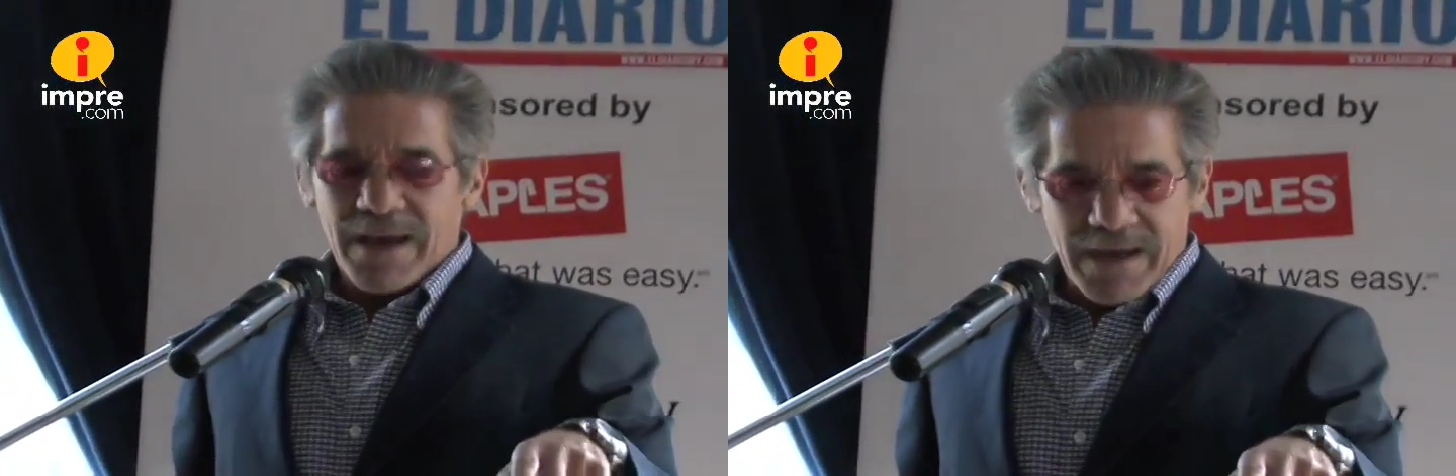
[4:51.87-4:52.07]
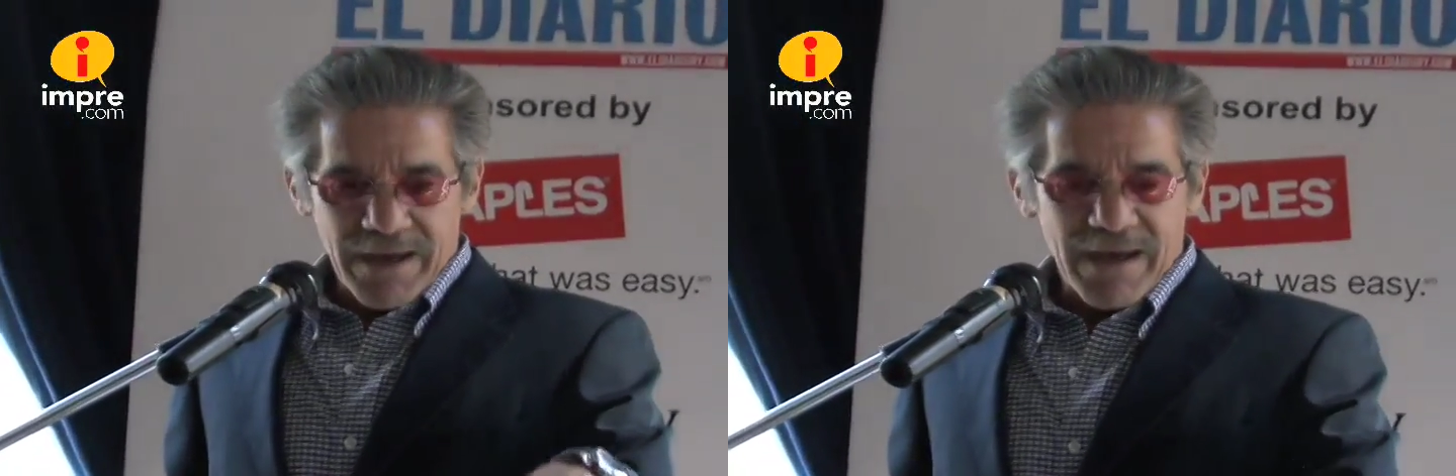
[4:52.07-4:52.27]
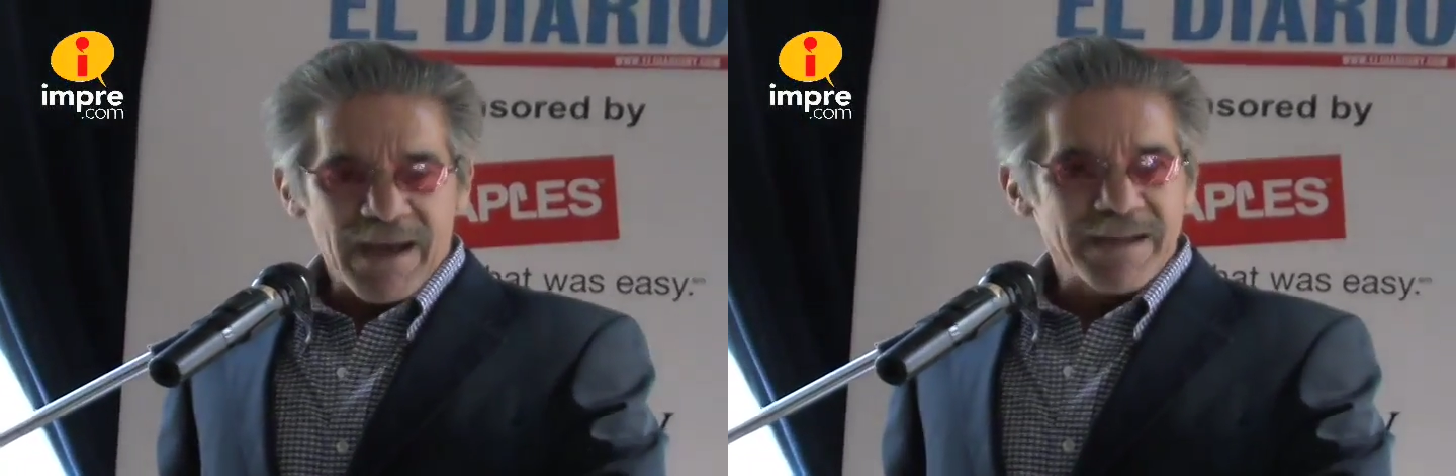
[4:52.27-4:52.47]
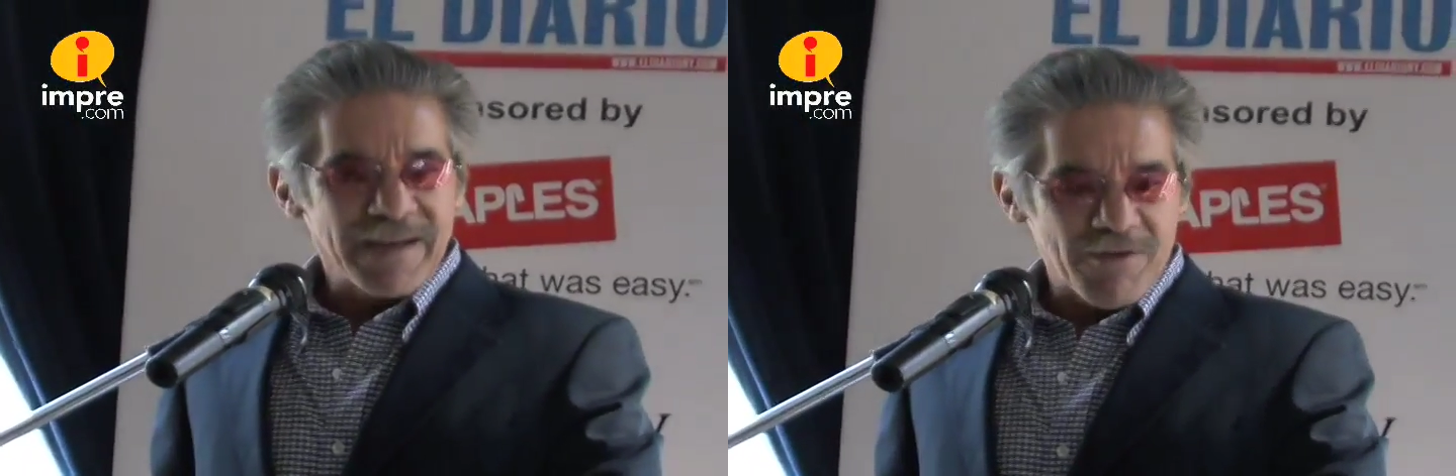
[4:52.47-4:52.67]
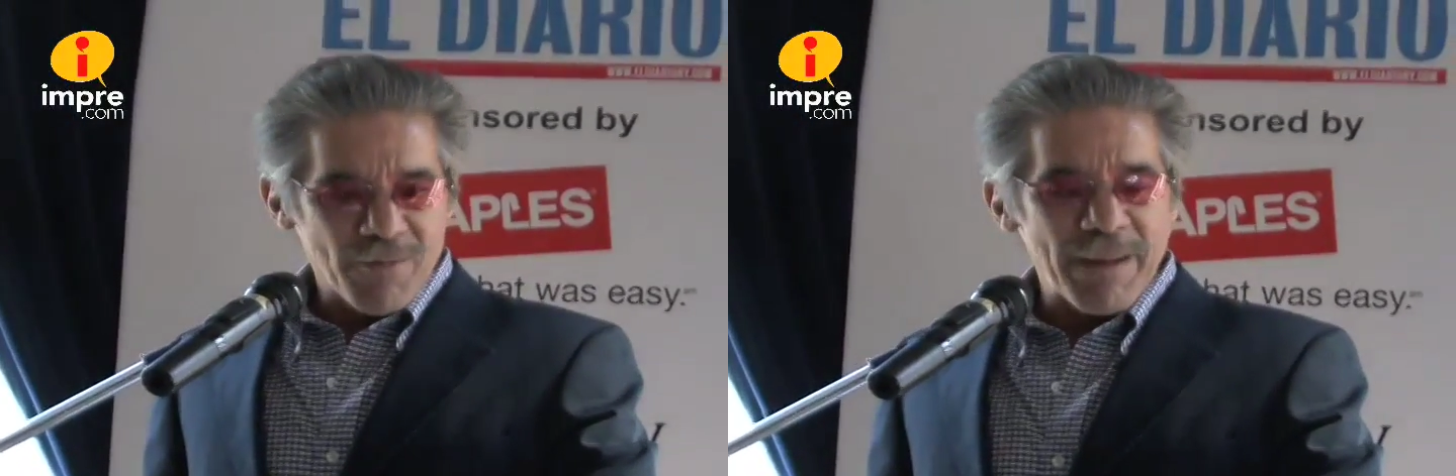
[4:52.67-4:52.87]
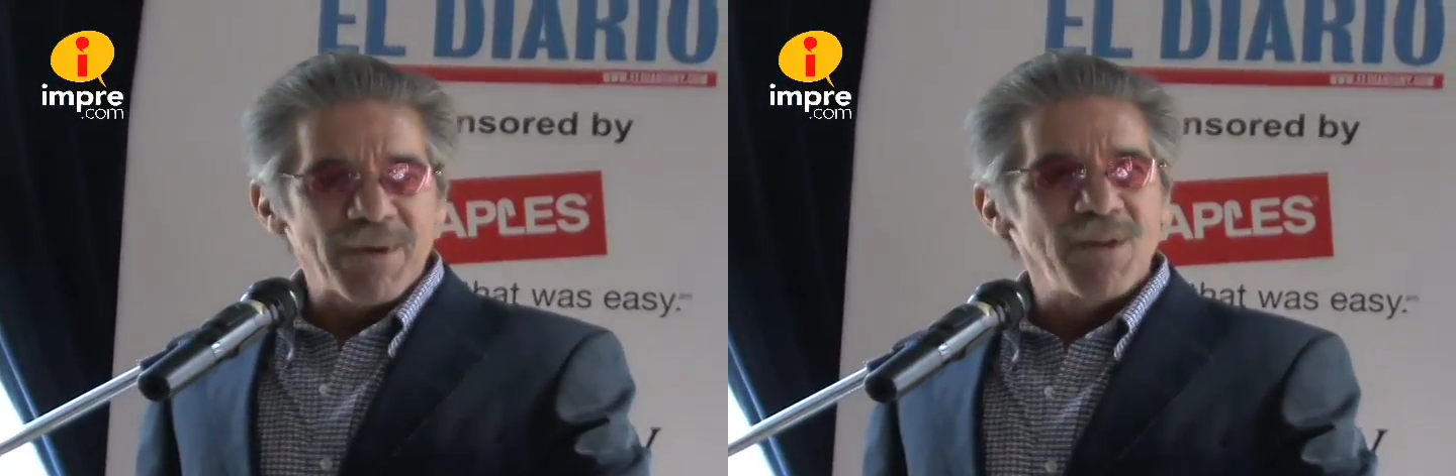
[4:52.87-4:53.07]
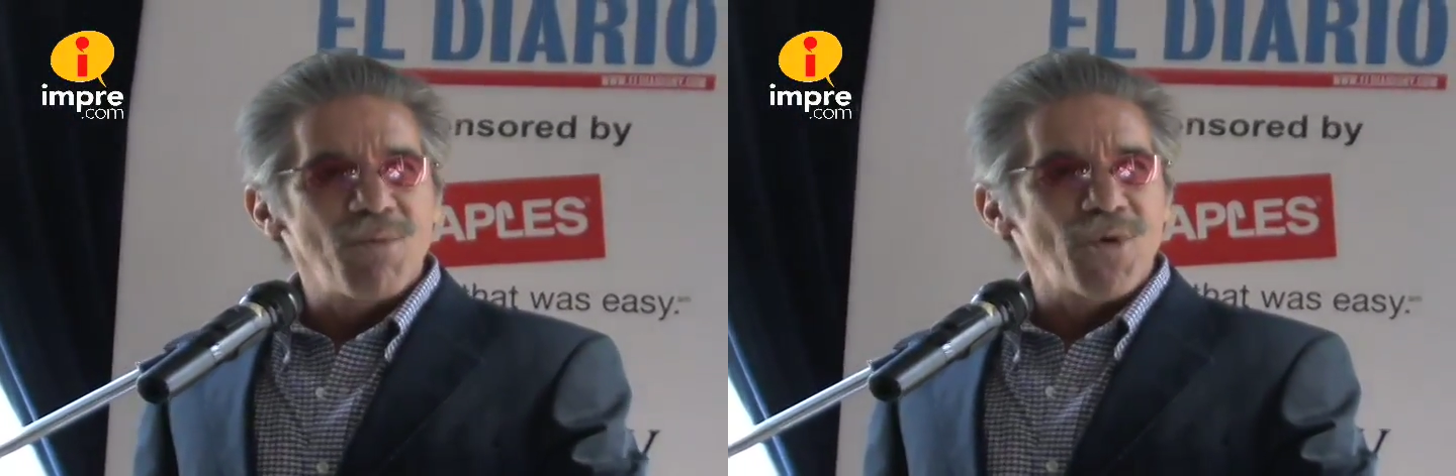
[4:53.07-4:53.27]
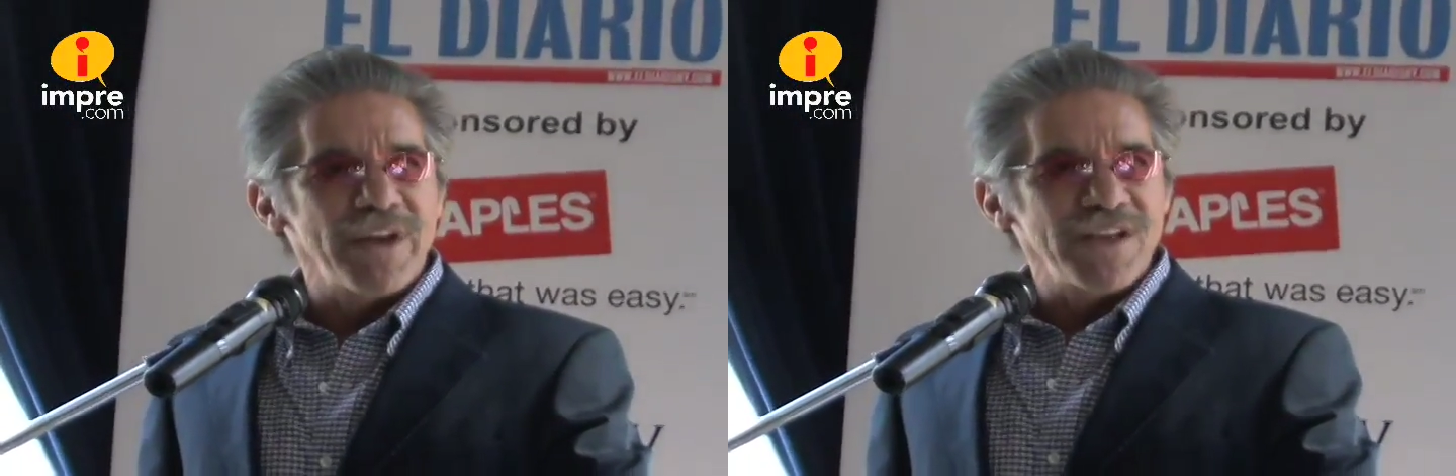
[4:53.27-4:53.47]
I remember the
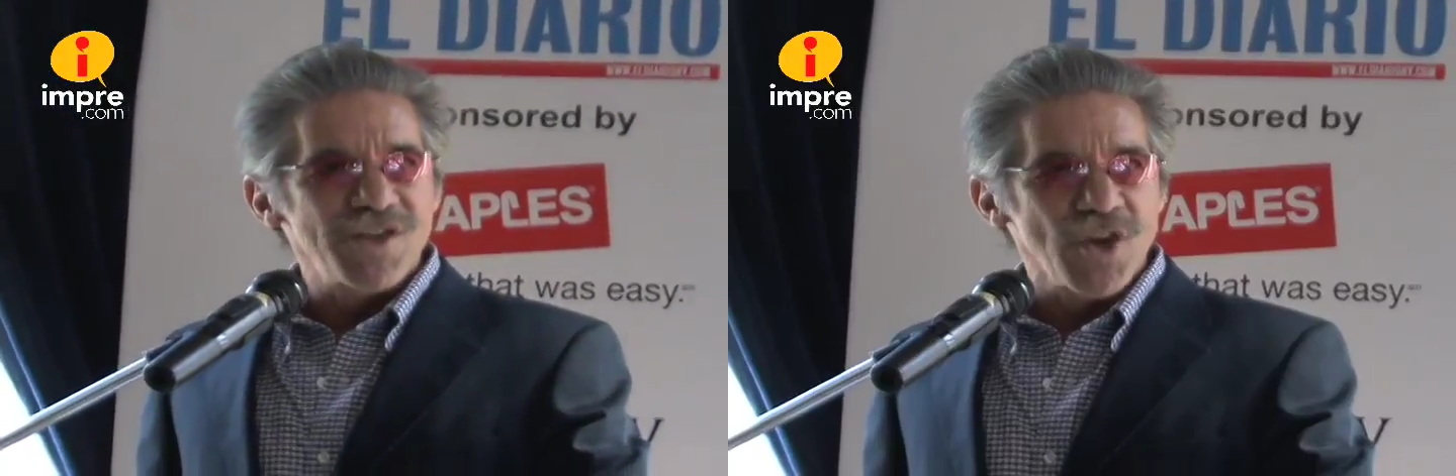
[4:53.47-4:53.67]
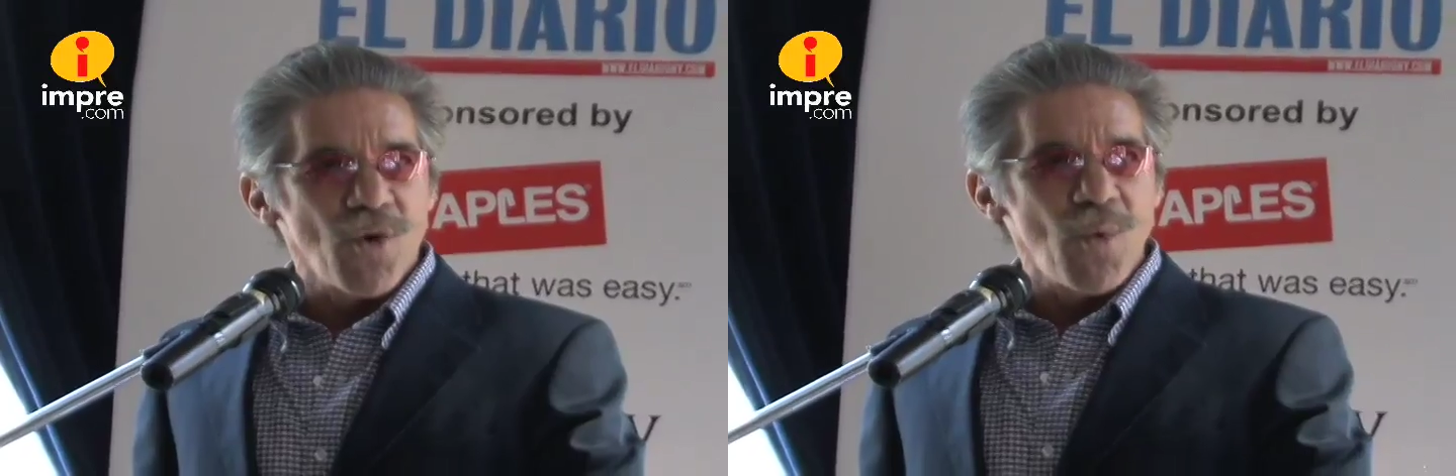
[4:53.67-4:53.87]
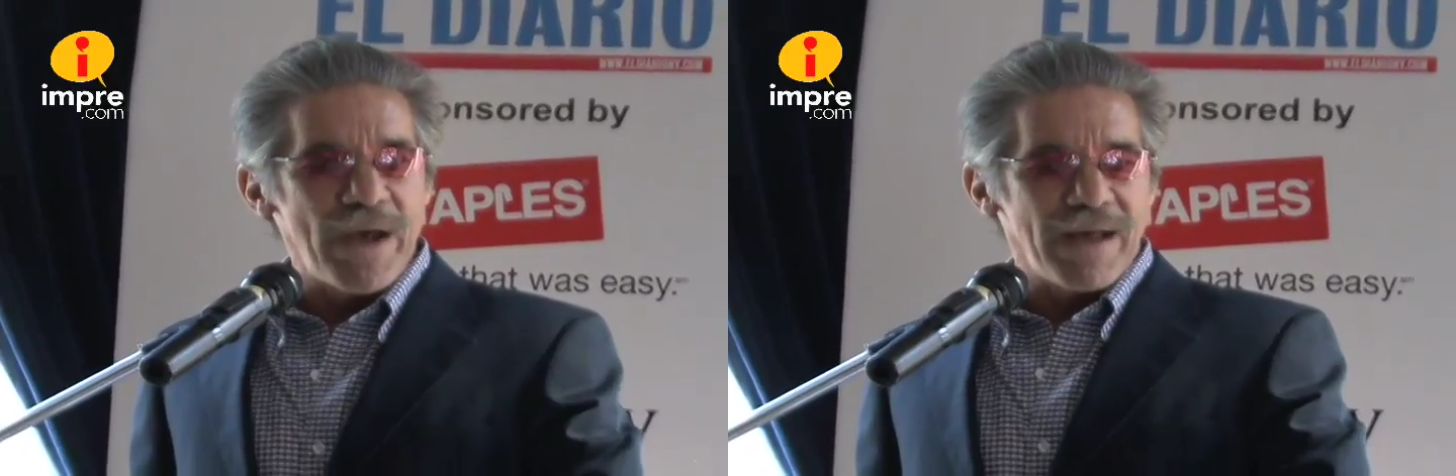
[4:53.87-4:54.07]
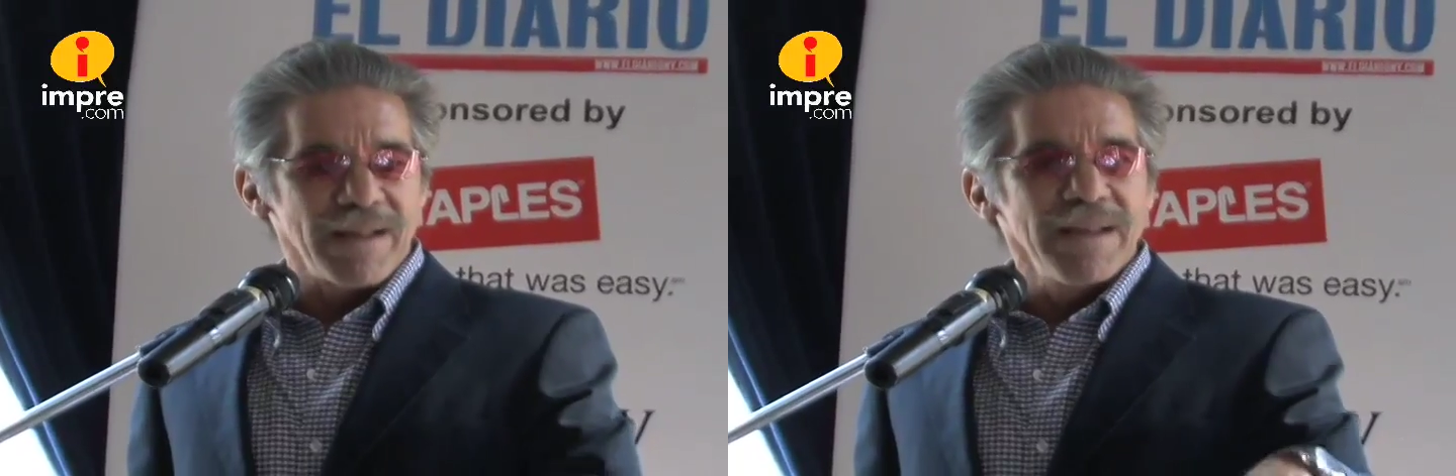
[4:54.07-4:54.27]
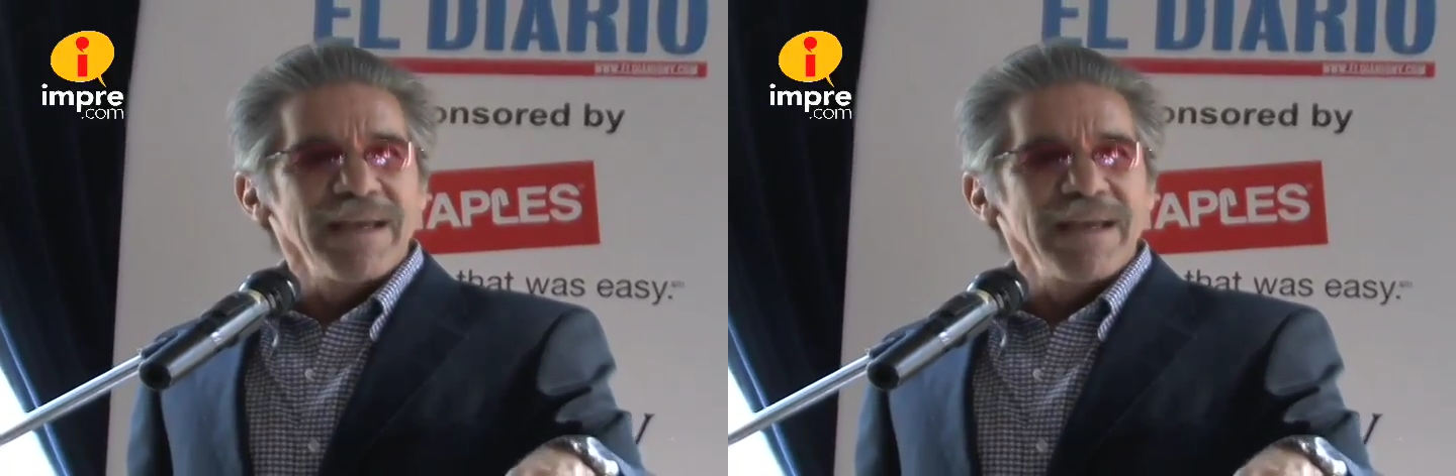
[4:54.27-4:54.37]
morning so well.